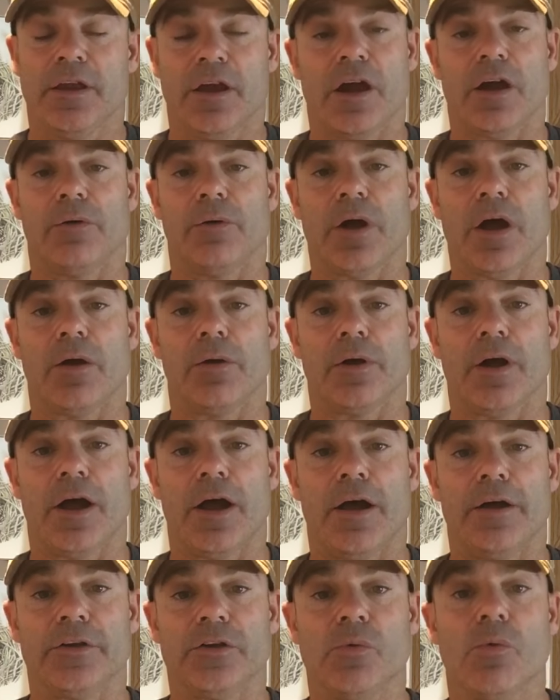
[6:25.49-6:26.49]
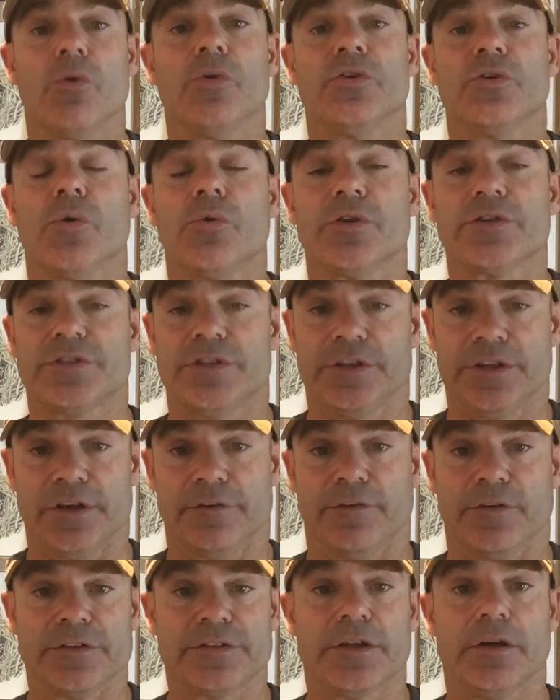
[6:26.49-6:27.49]
you won't notice the
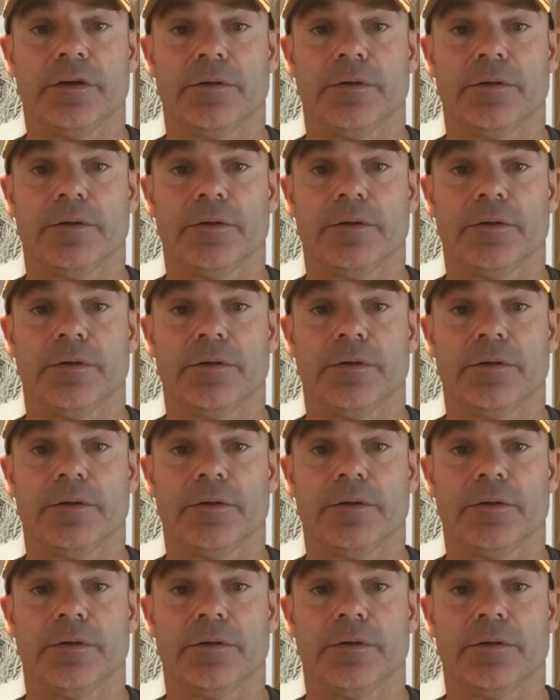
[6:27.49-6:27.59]
difference.